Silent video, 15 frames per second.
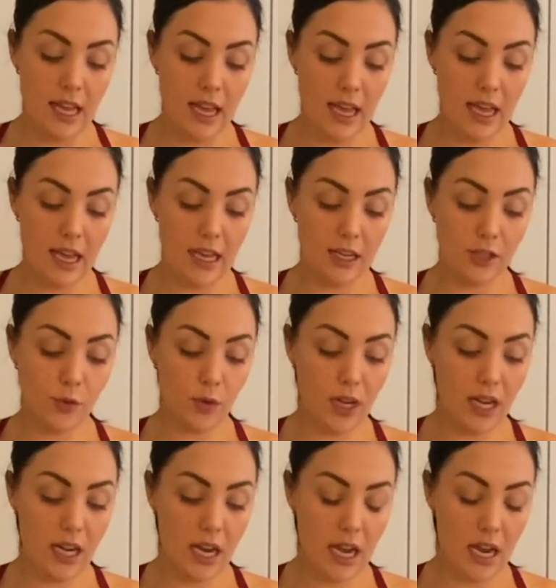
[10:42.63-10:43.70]
and
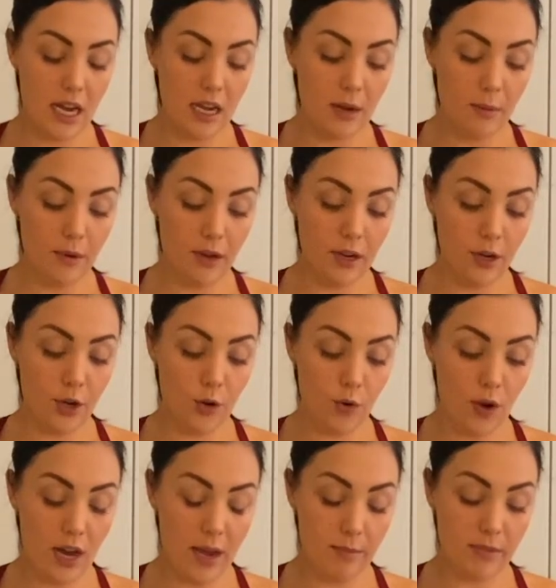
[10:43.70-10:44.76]
29
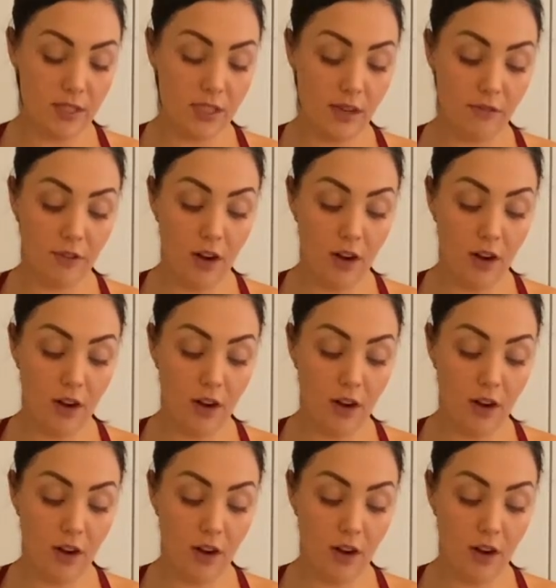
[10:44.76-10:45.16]
grams of